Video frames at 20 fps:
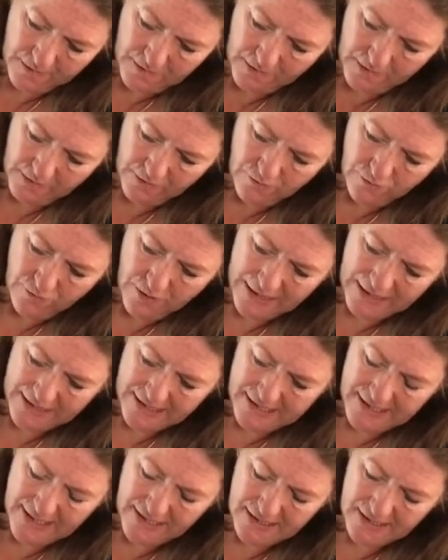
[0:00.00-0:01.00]
You really
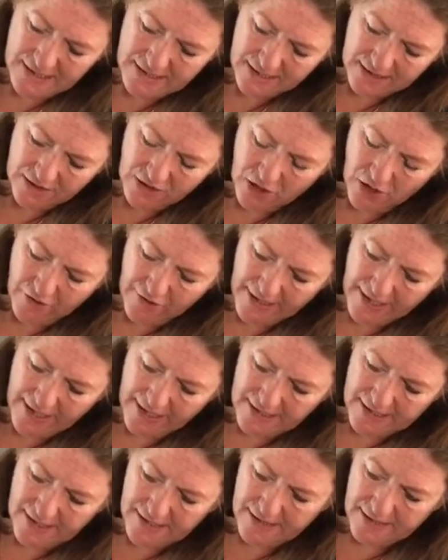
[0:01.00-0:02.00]
taste the
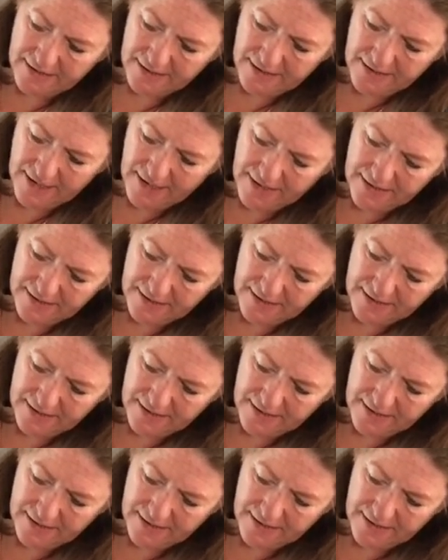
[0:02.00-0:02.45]
coriander and